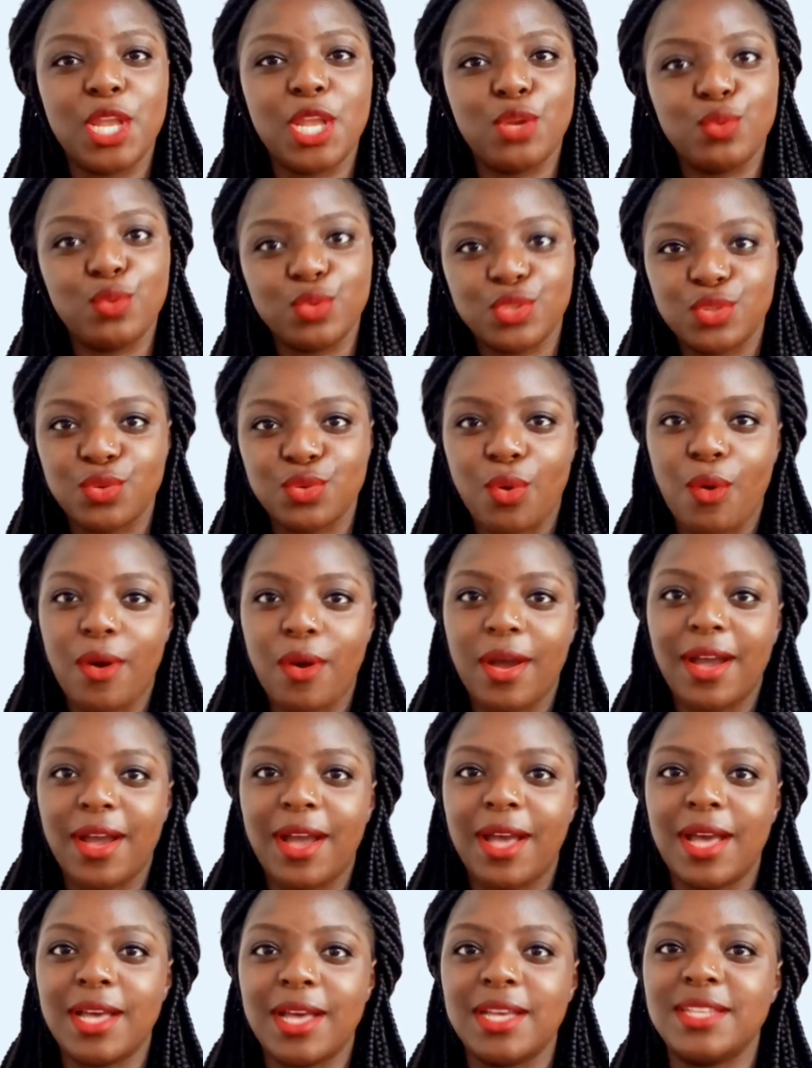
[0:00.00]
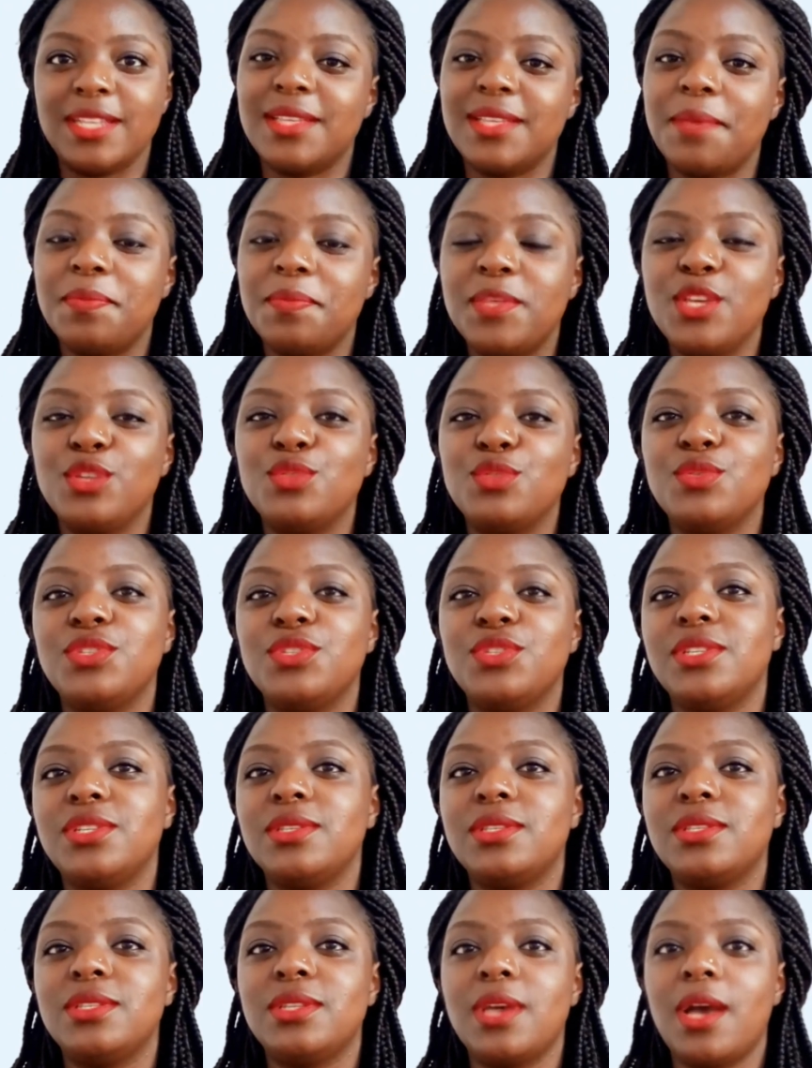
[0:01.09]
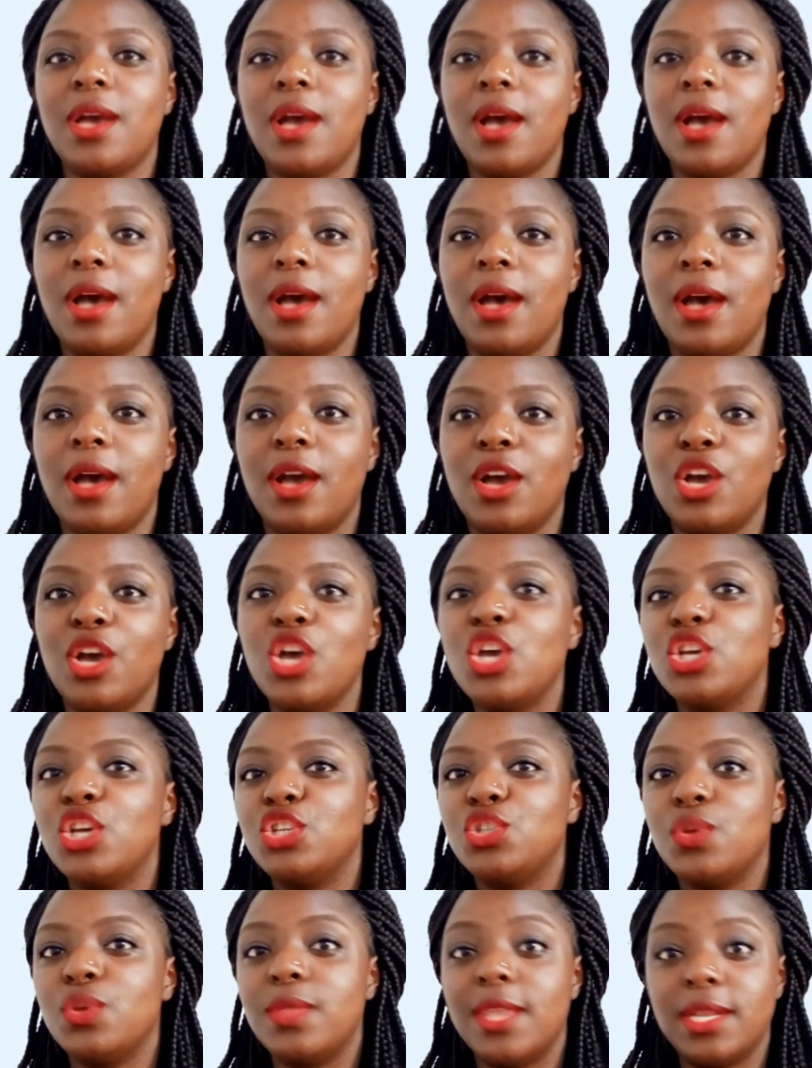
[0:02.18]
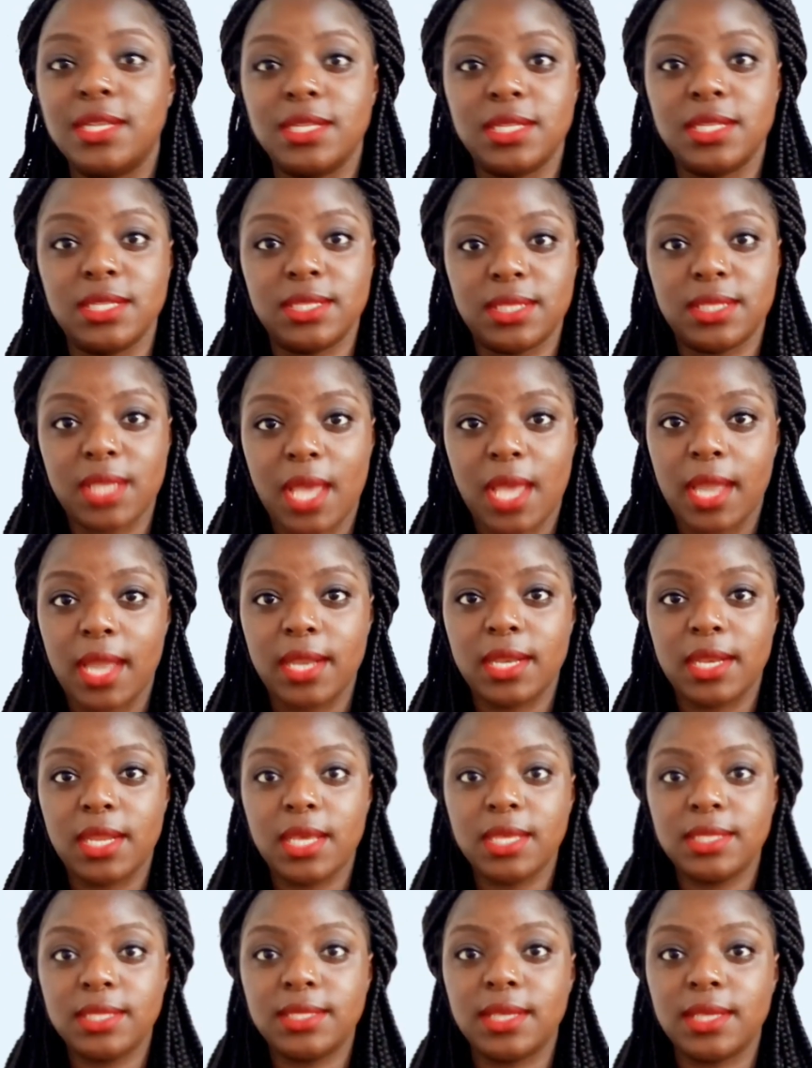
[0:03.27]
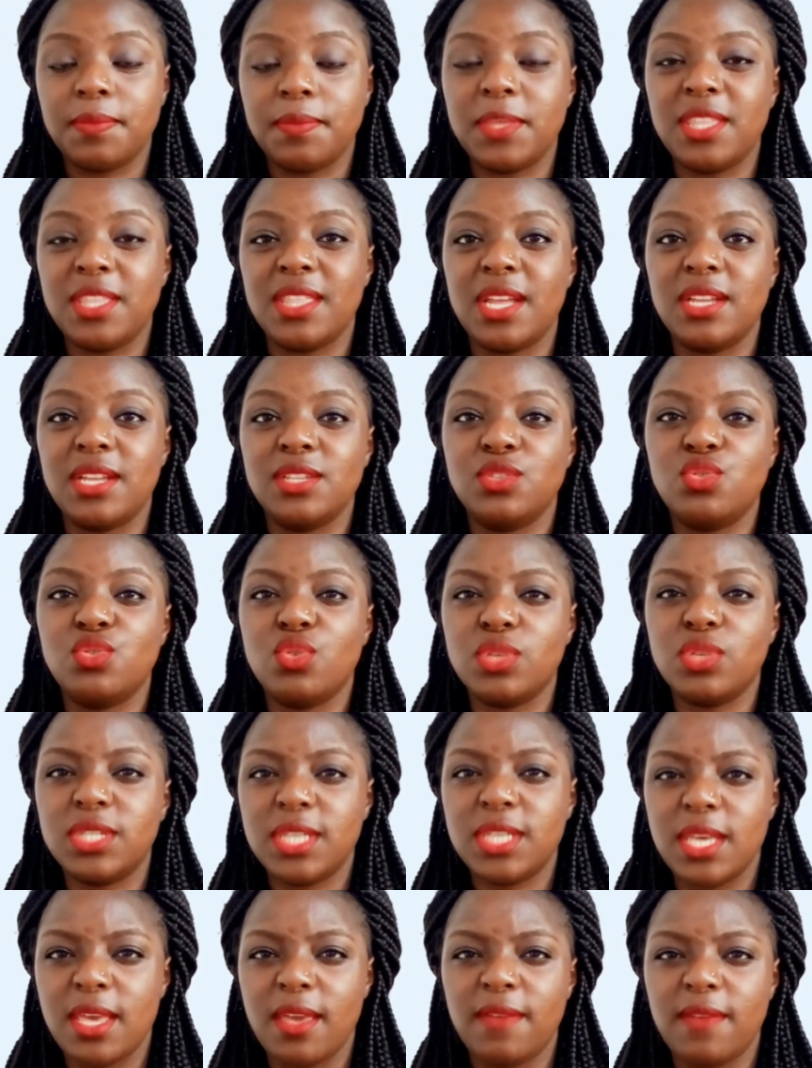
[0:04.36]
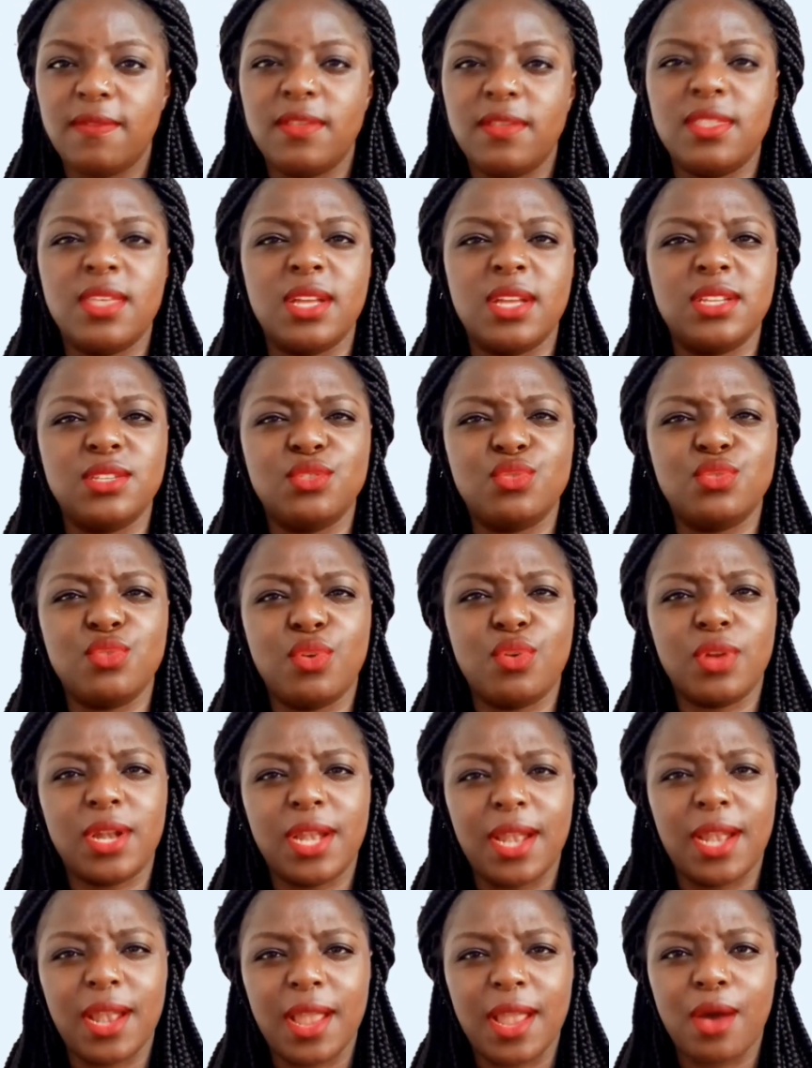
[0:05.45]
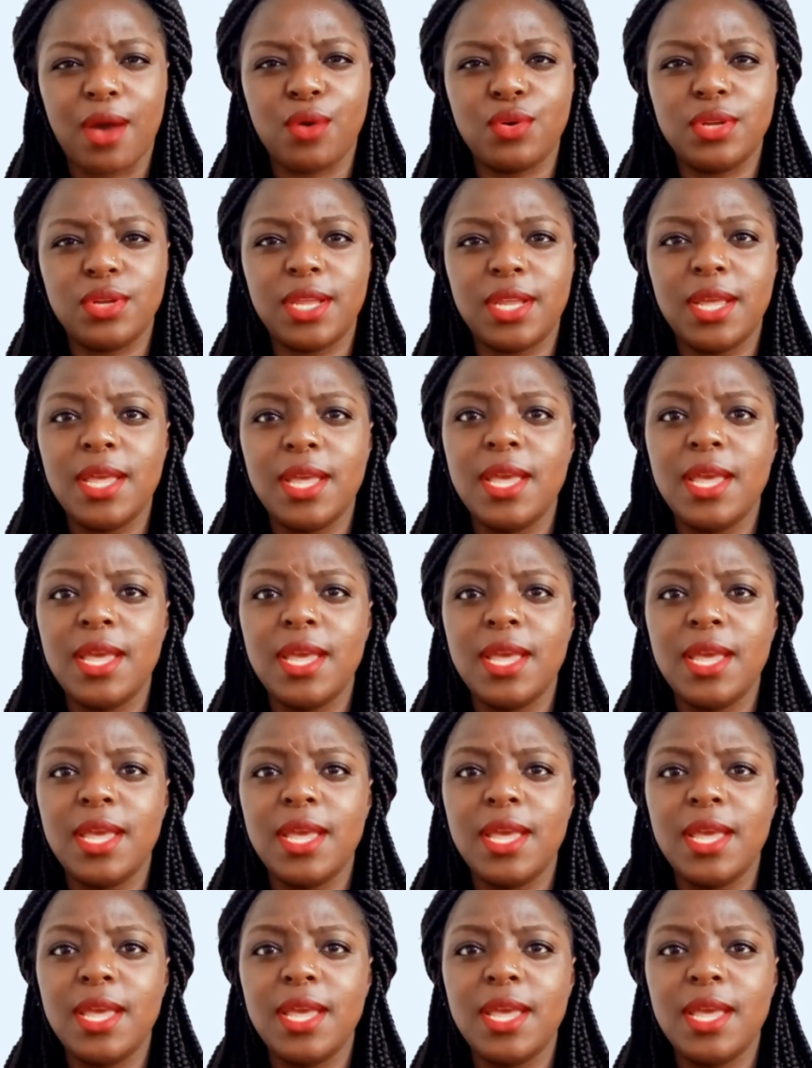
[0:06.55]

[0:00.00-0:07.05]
song, something to just show that it is ending, something that is not heavy, that is not loud.